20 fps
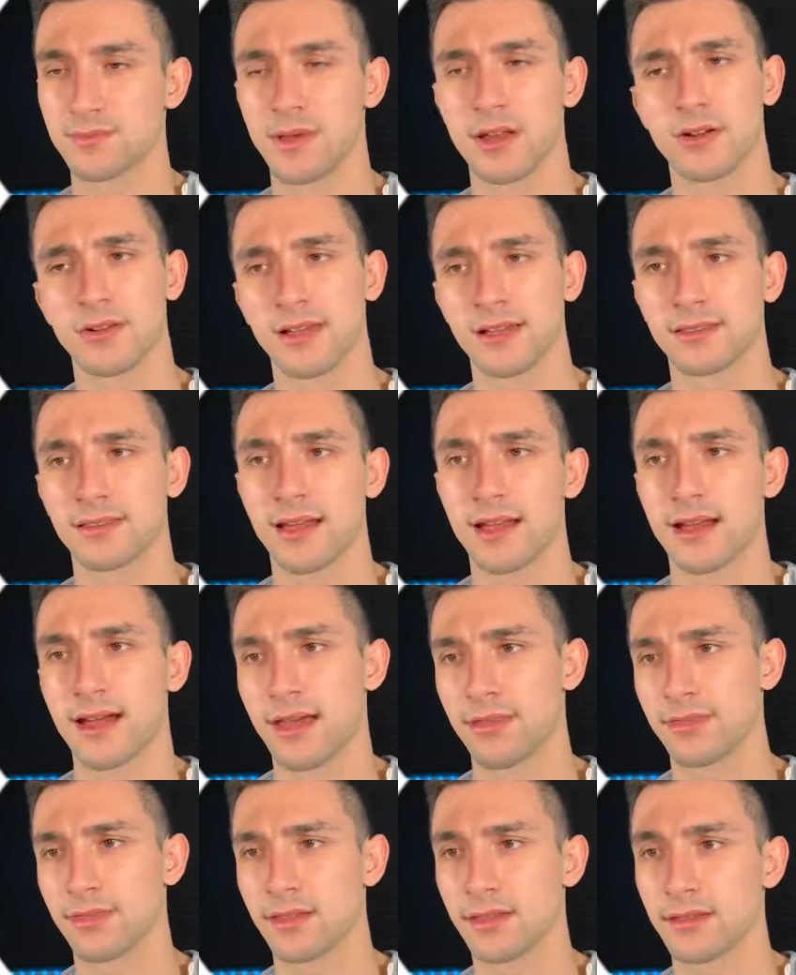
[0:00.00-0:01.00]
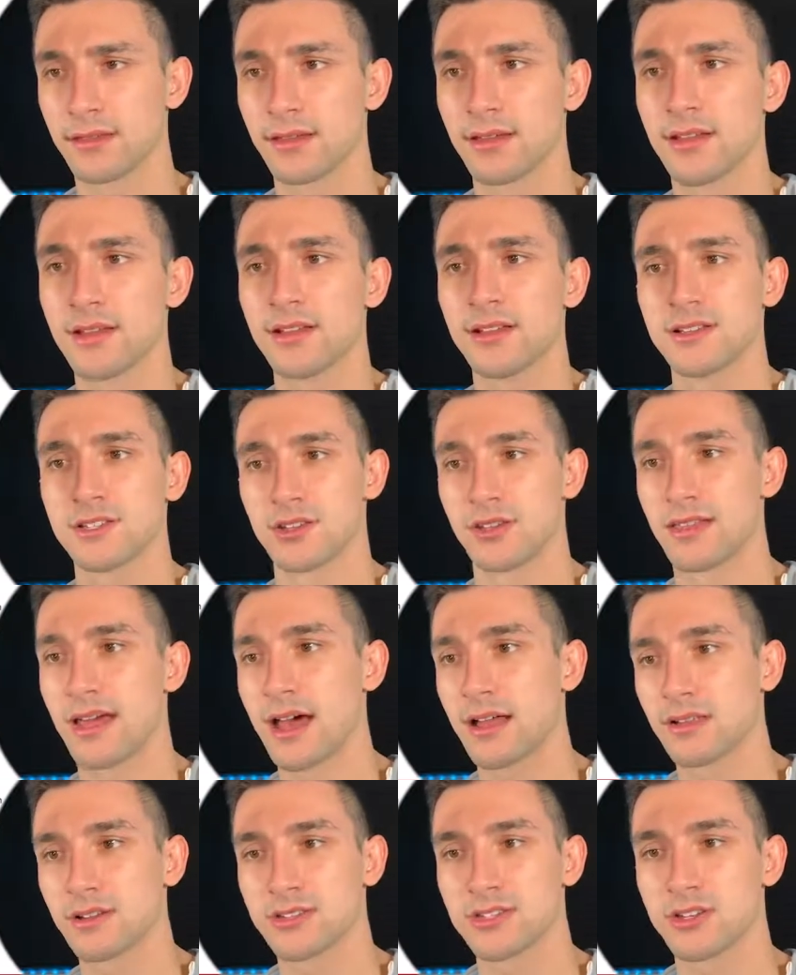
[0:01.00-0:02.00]
better like that, I think. So
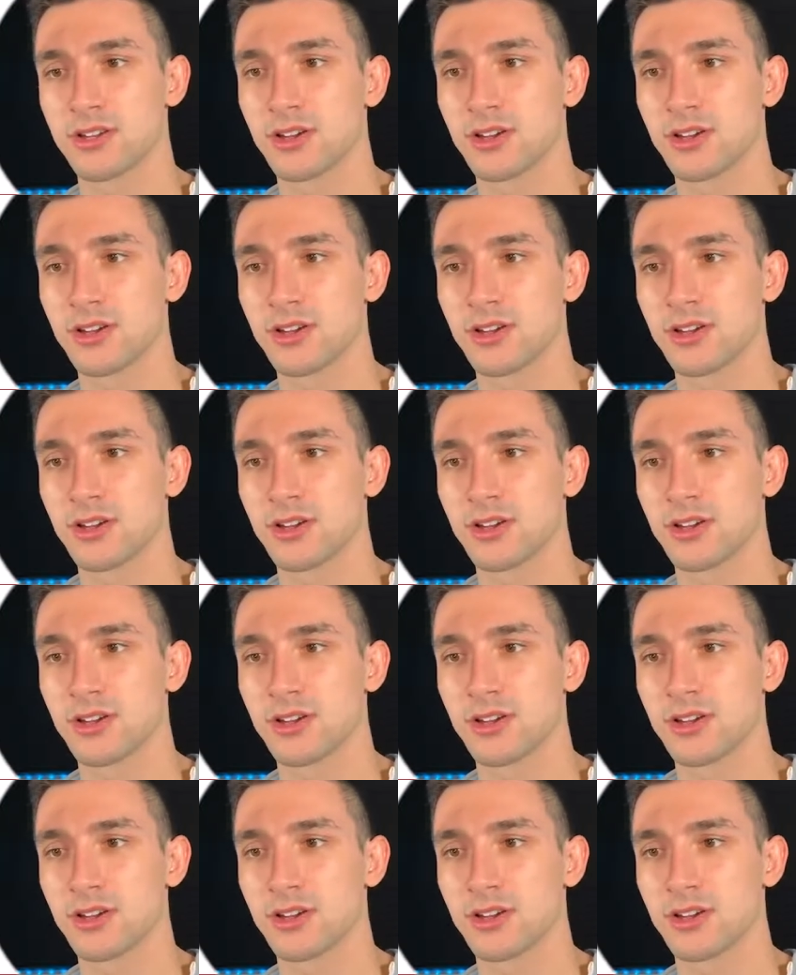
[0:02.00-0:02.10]
that looks